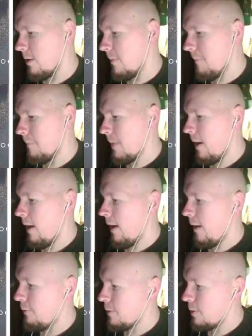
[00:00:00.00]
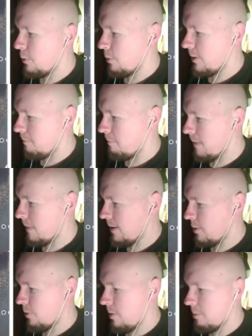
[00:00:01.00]
After doing many
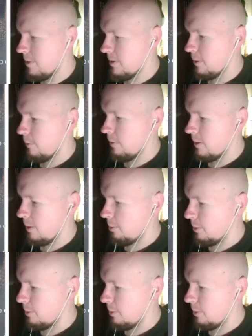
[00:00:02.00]
treatments over a couple of months, I